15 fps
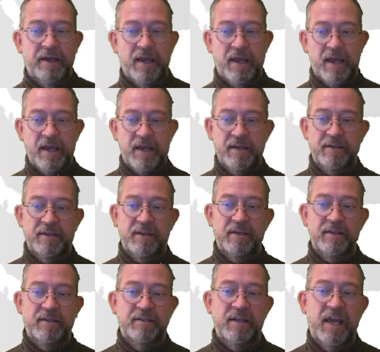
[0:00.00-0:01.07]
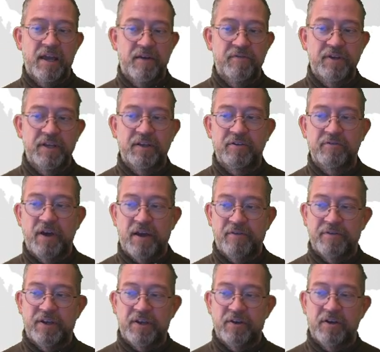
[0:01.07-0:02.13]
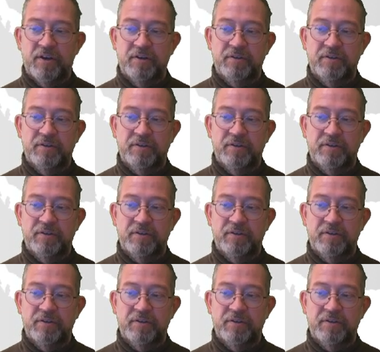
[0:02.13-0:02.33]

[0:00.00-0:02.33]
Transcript: and heavy graphic,